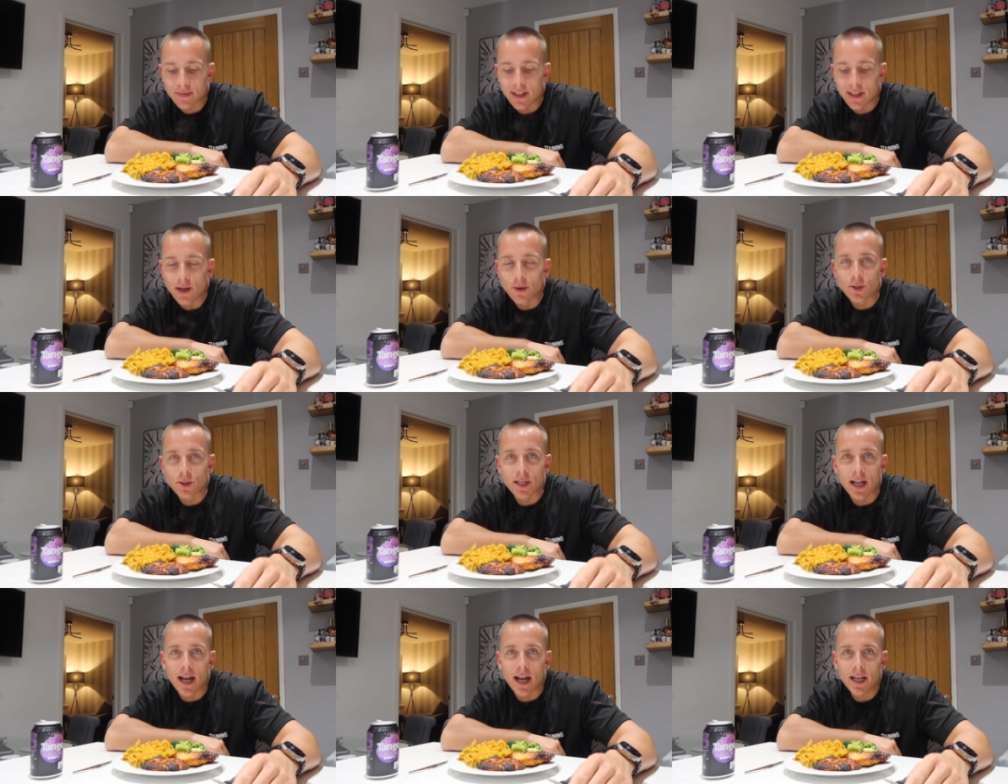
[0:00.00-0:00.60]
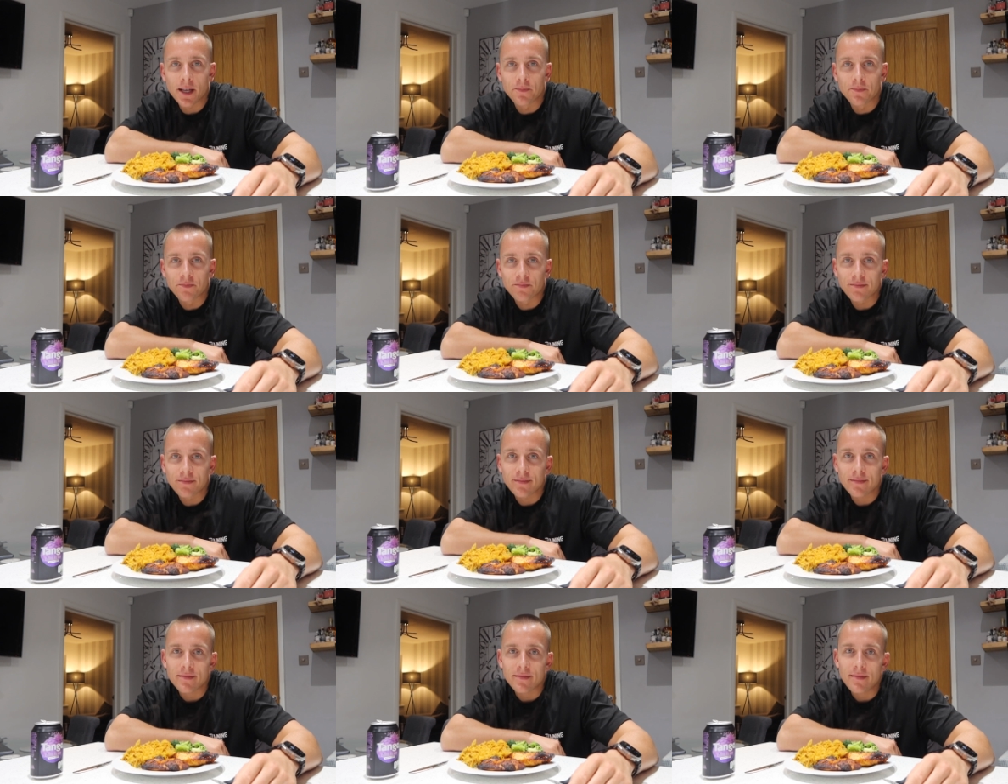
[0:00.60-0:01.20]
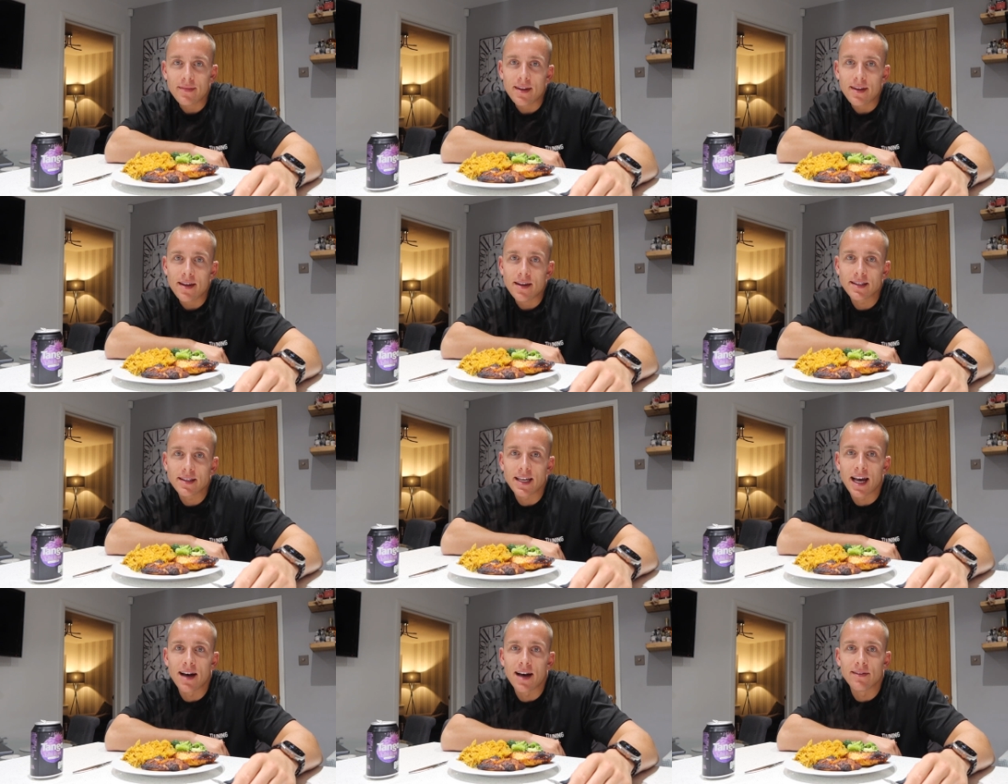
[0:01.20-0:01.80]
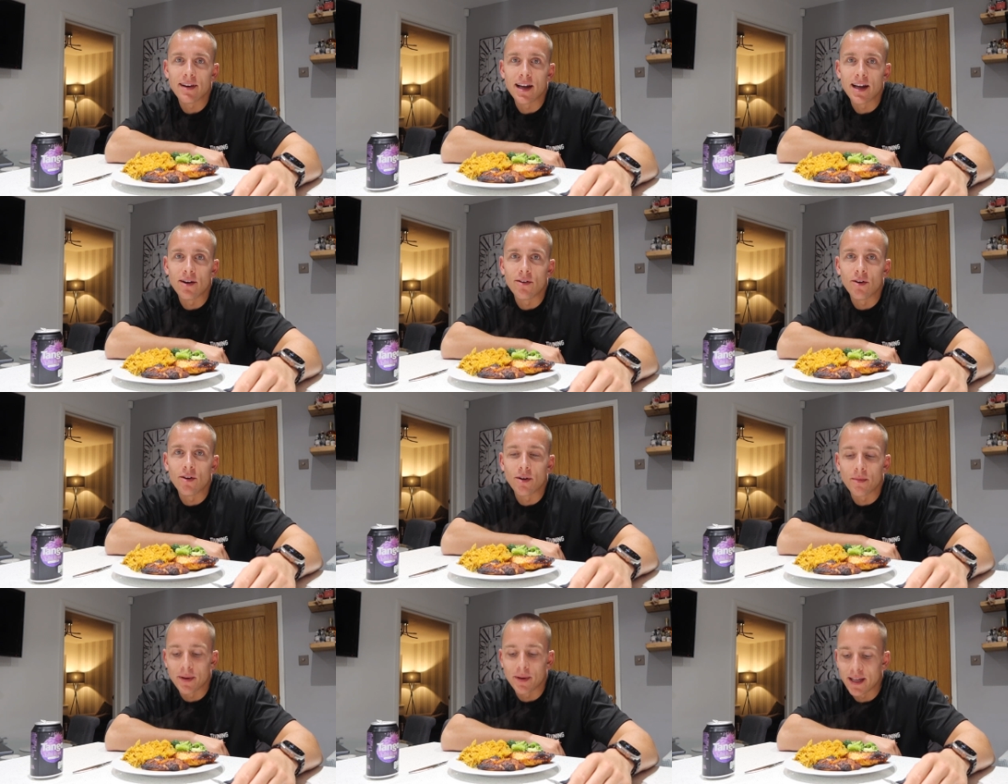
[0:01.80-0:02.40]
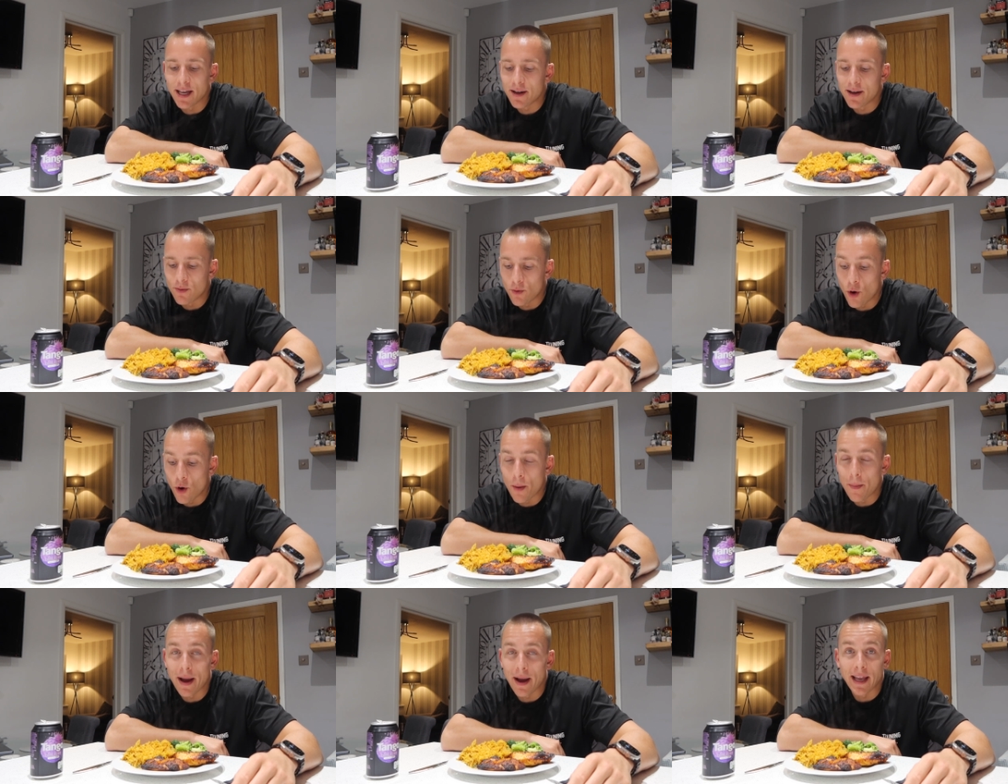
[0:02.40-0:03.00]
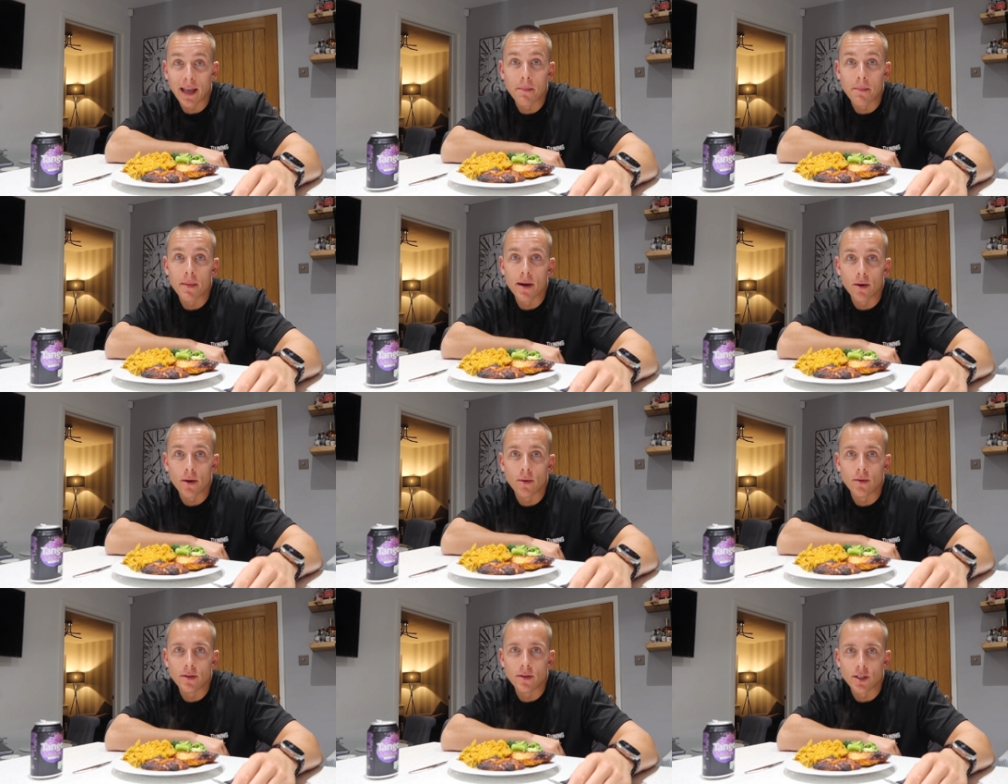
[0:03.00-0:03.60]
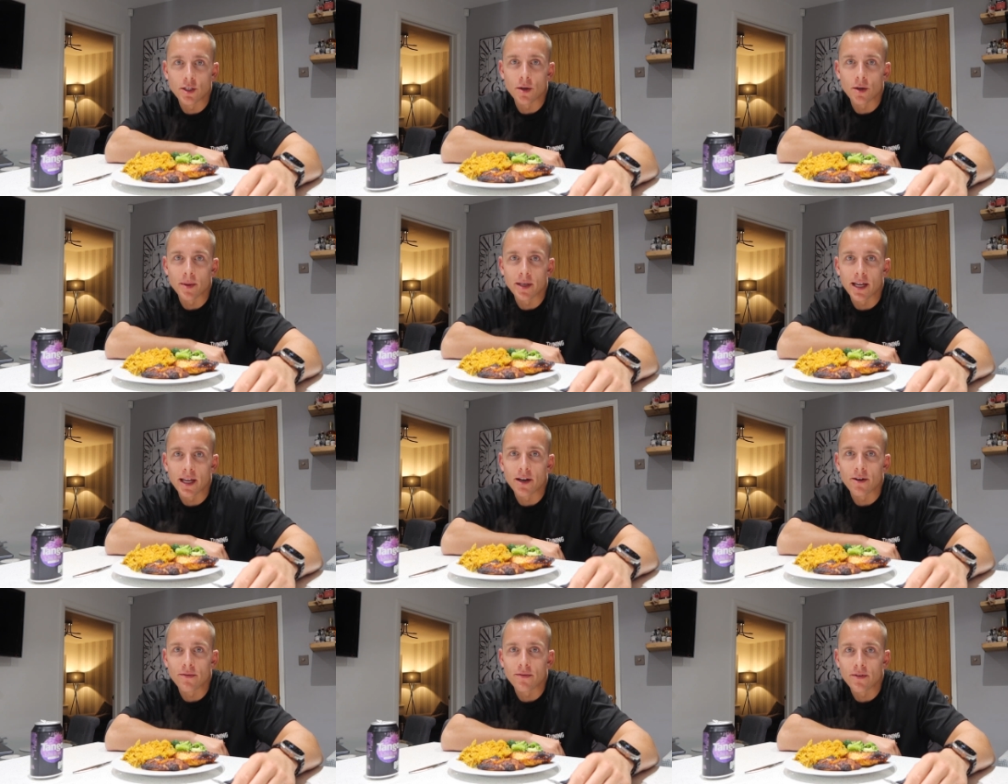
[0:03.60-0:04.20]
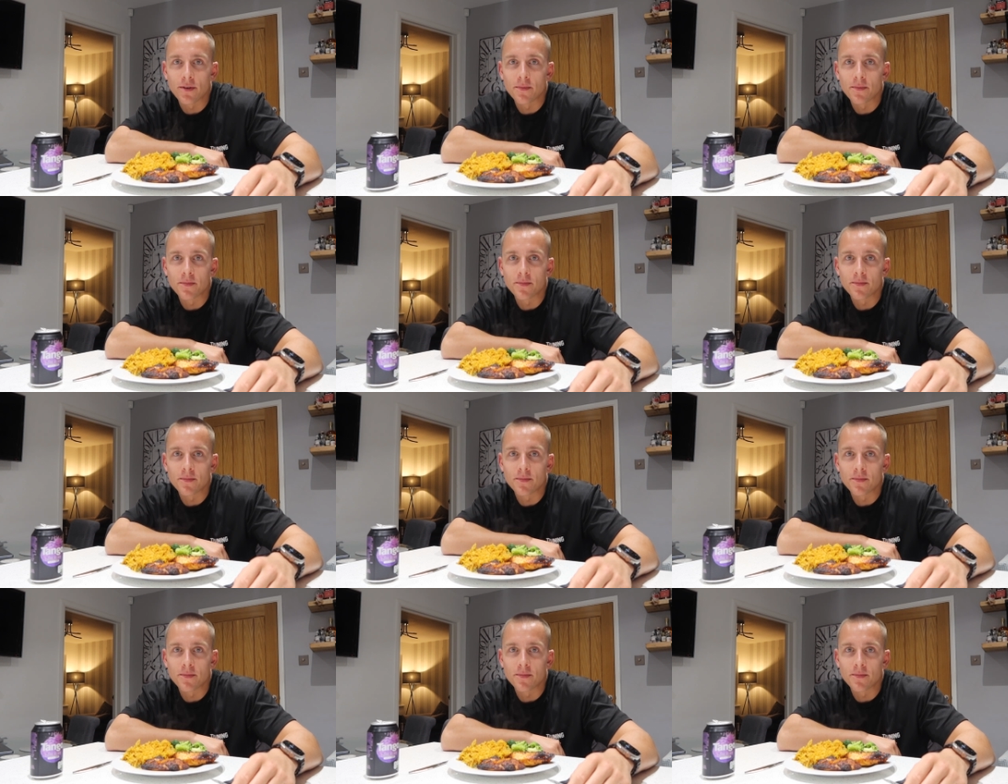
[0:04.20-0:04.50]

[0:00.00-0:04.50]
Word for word: little snack to have later on. But yeah, what a banging meal to top the day off.